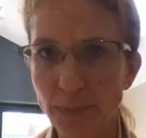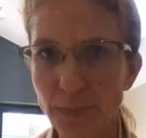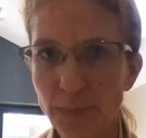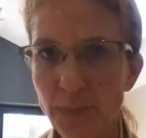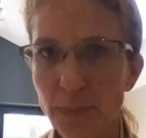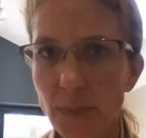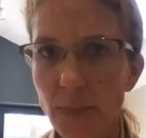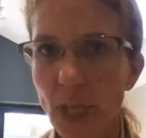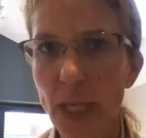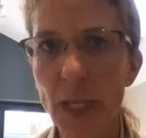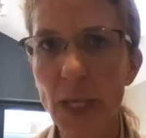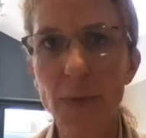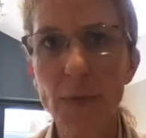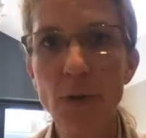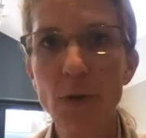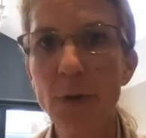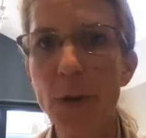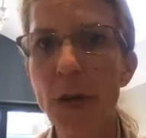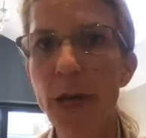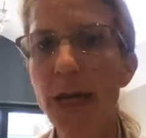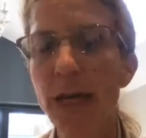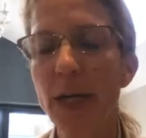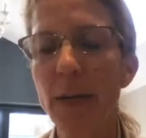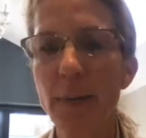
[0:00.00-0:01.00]
if you're
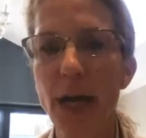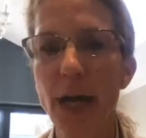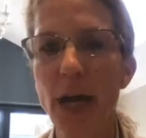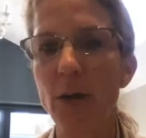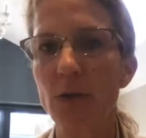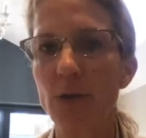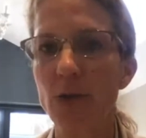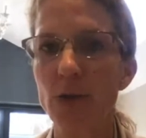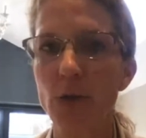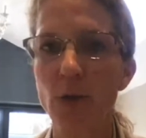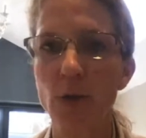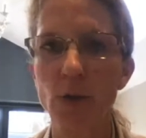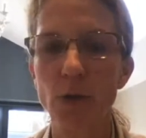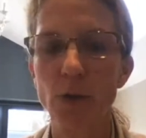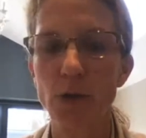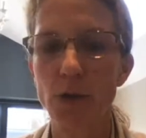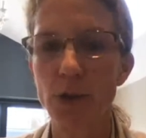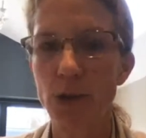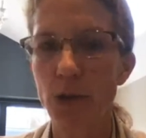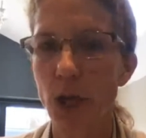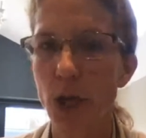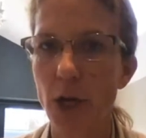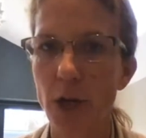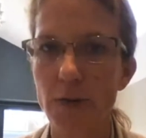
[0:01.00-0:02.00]
buying a pouch or a
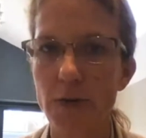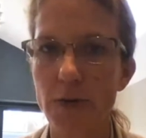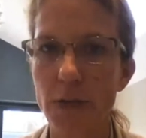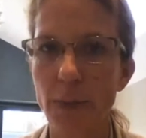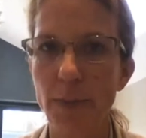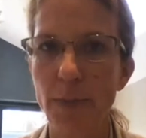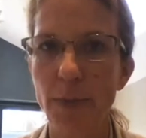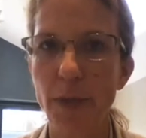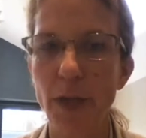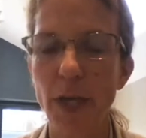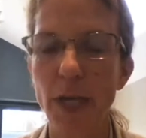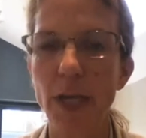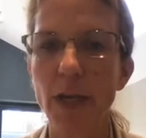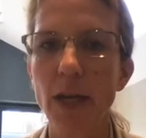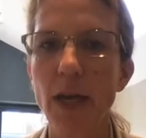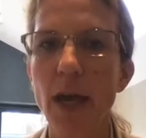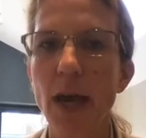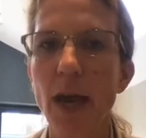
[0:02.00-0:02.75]
jar of something,